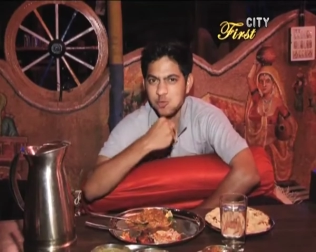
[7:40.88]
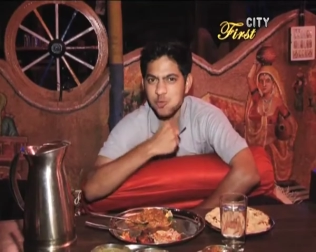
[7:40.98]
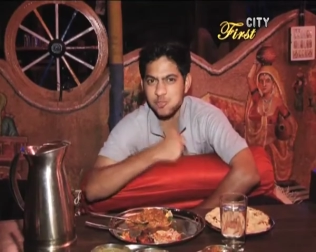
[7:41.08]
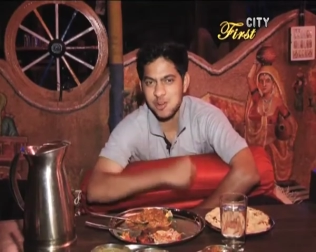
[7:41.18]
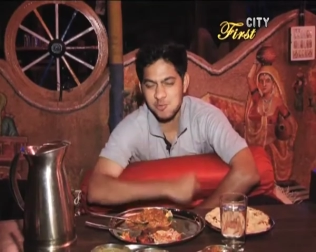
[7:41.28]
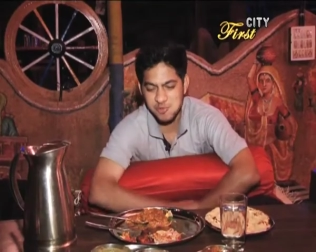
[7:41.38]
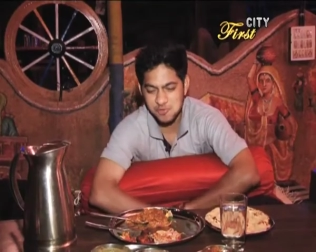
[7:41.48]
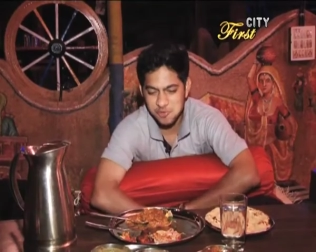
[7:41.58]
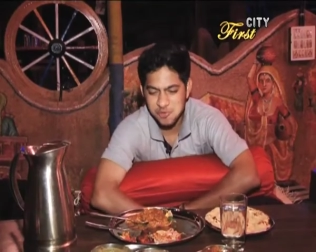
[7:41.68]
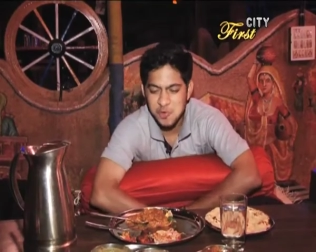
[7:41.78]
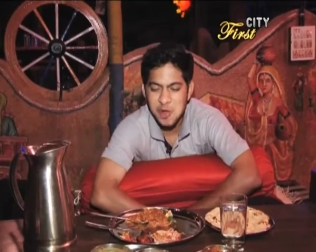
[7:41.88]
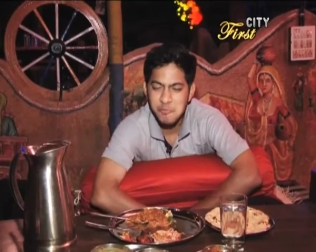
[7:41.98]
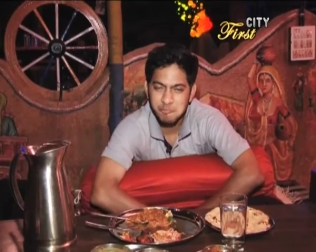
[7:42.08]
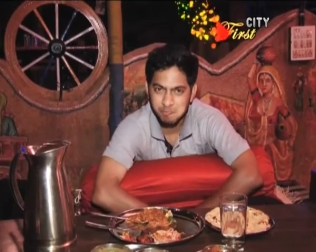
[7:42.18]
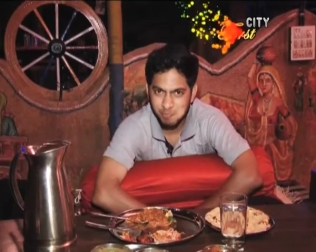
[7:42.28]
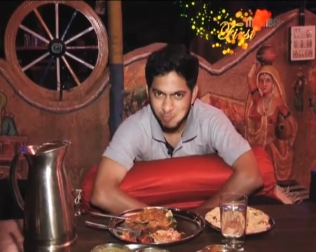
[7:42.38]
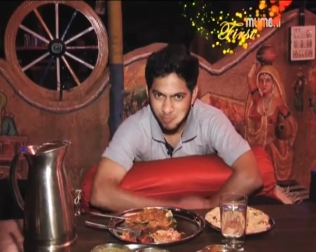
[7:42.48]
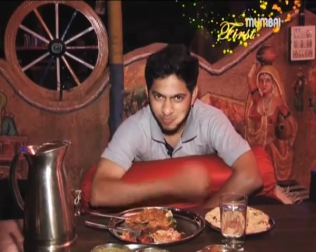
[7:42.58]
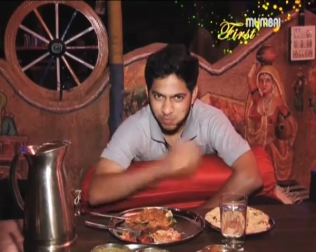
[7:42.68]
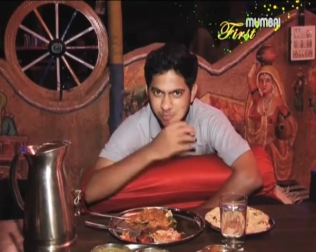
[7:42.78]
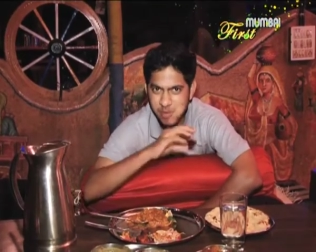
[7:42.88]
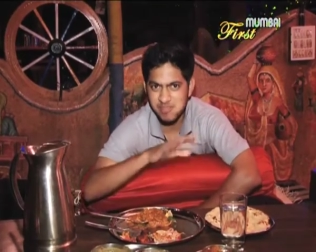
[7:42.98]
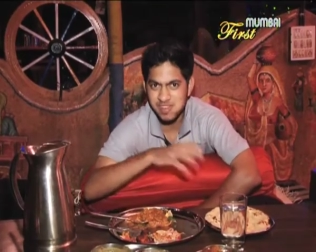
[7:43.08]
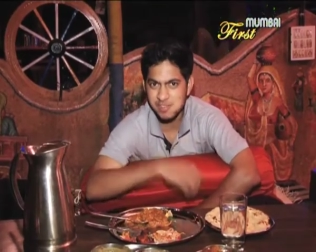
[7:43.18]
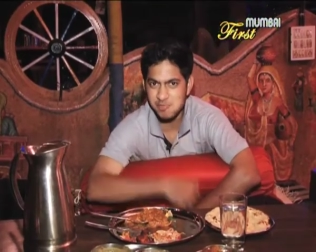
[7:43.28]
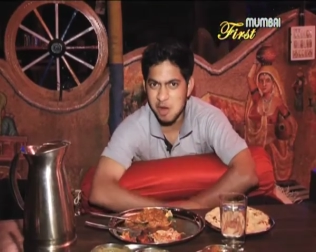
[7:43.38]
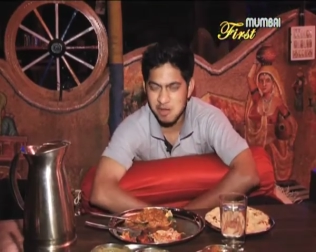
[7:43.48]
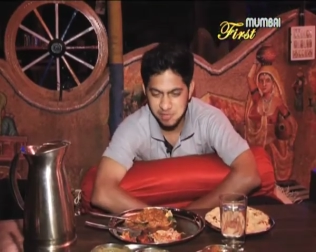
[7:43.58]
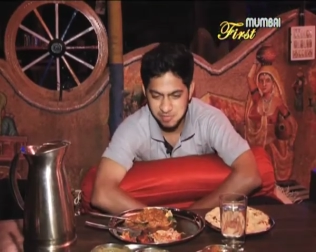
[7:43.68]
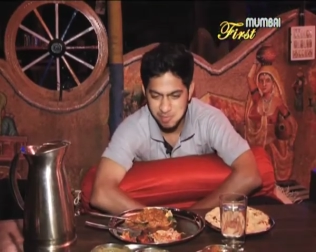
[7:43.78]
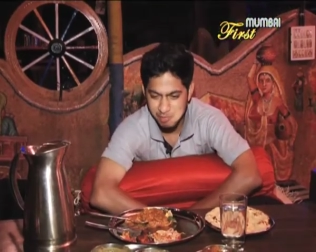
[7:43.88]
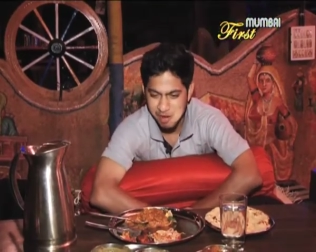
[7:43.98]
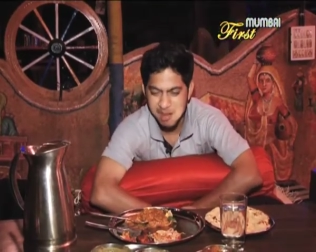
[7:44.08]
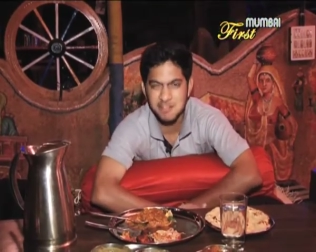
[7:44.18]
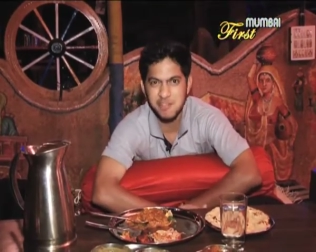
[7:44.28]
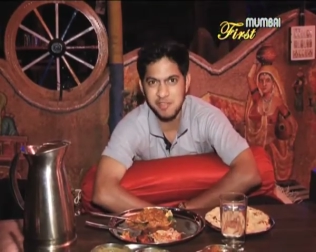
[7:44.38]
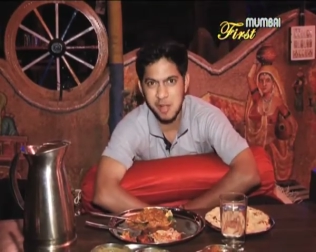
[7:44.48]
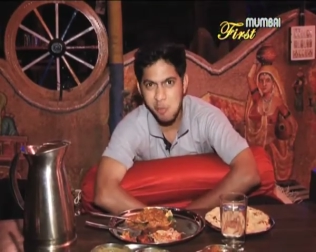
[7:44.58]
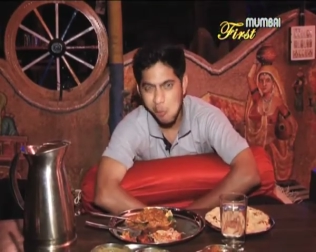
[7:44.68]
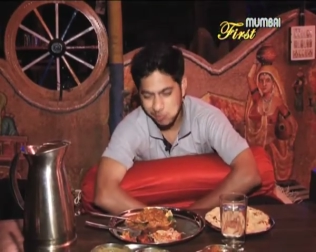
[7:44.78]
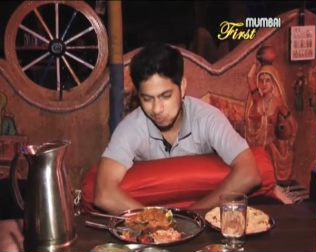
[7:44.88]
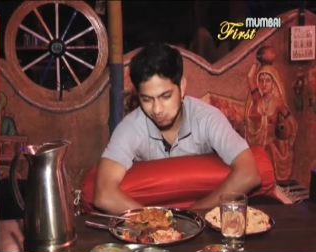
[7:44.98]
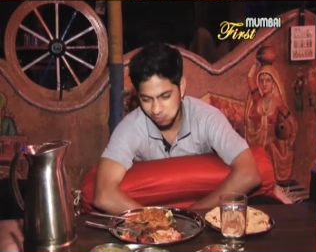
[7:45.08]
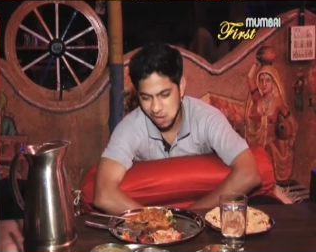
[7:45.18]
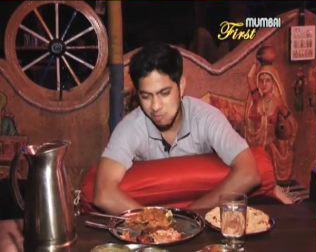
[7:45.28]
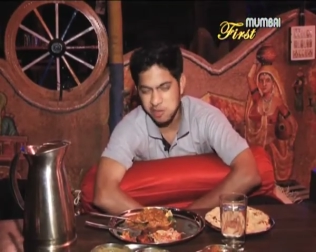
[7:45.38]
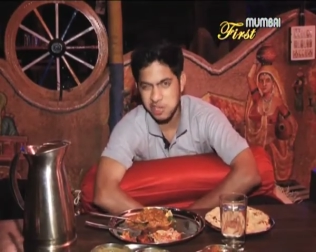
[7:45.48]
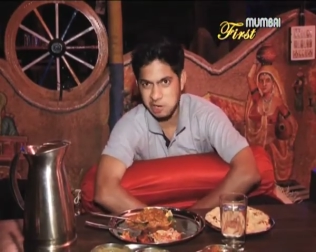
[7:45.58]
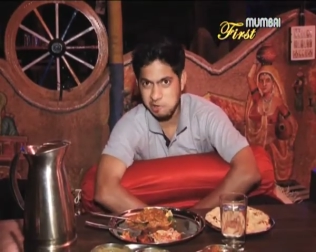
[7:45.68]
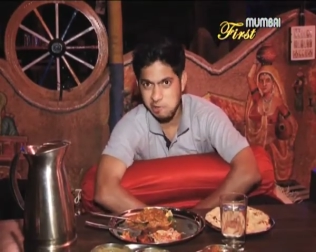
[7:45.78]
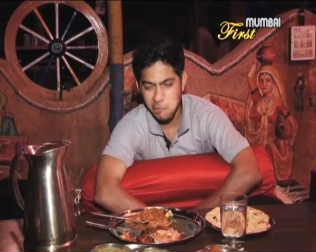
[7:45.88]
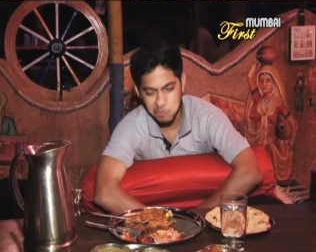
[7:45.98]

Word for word: goes down my throat so well. My taste buds, millions of them, have been tingled.